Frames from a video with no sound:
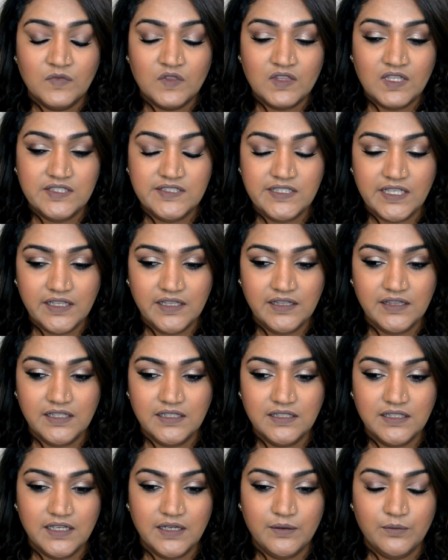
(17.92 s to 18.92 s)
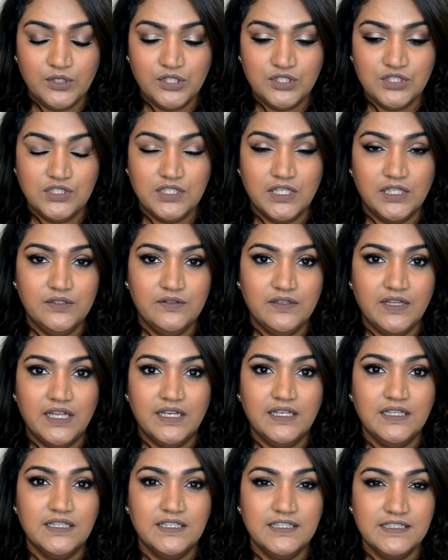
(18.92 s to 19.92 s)
second thing that I wanted to tell you,
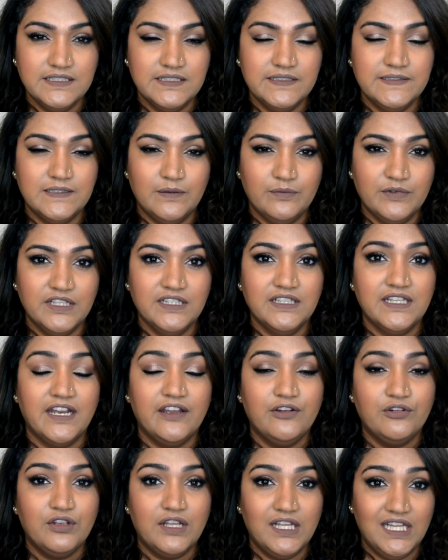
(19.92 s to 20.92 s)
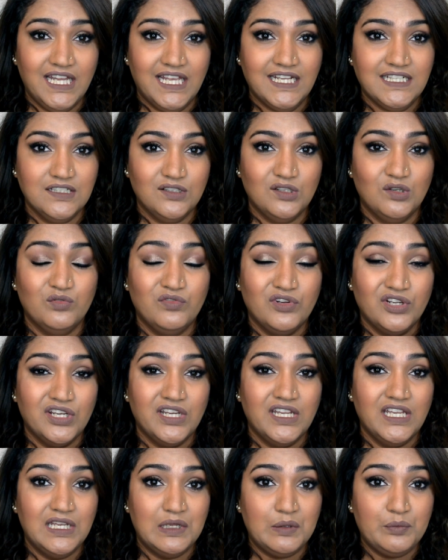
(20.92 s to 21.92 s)
that this is something that I collected over
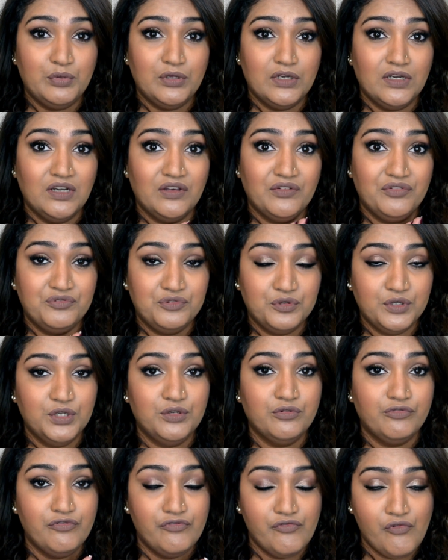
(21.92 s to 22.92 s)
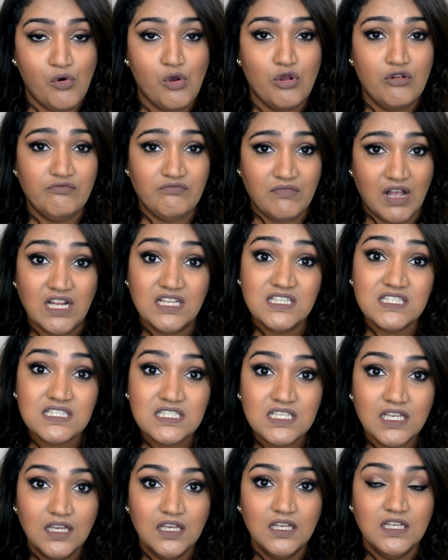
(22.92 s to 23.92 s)
in a period of 3 to 4
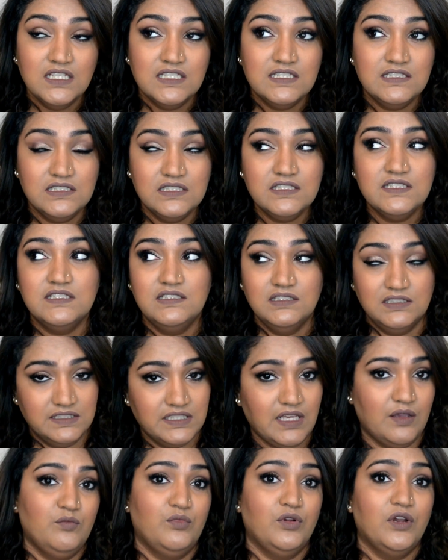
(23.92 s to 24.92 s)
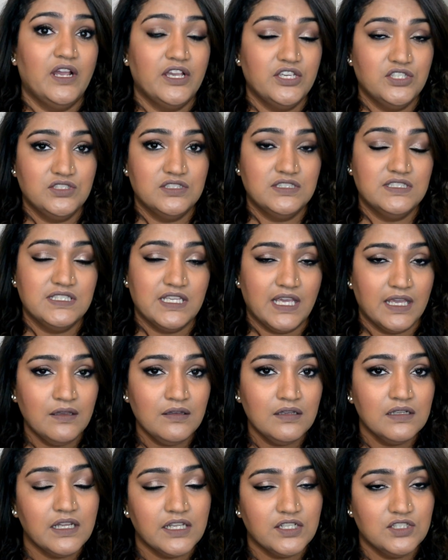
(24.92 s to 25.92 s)
months. Since December, I should
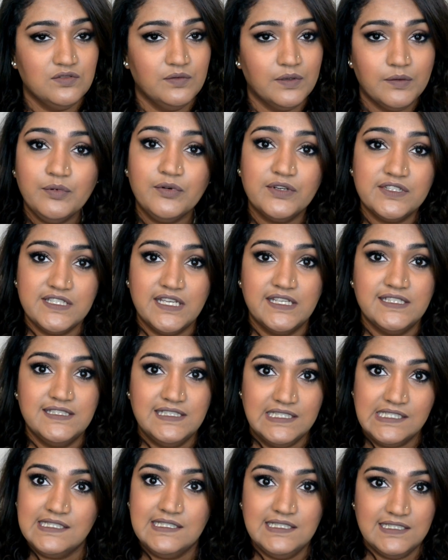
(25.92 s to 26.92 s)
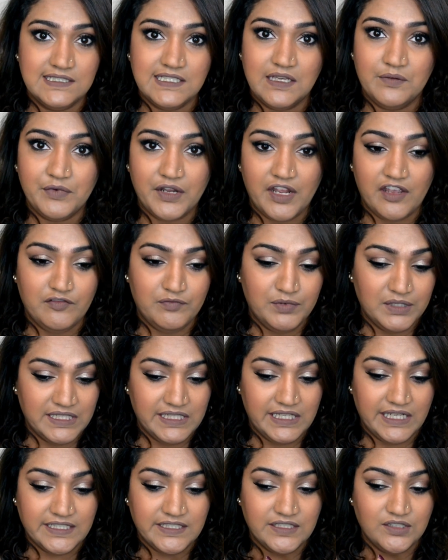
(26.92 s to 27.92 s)
say, like to be precise, since December I've been
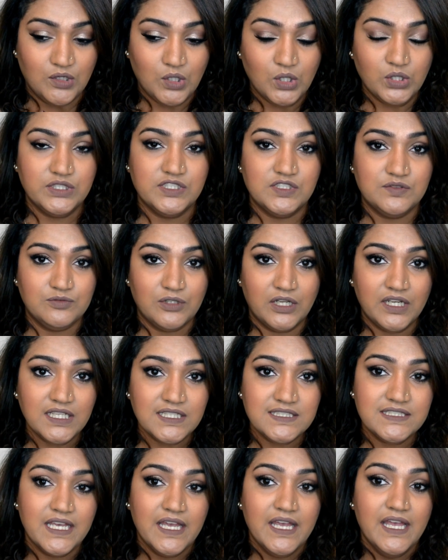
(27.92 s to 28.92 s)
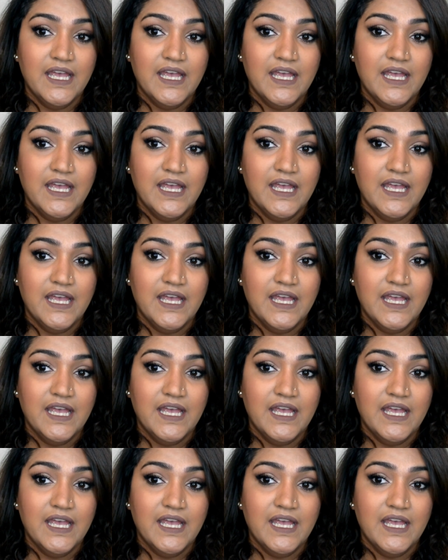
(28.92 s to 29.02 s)
collecting all these products,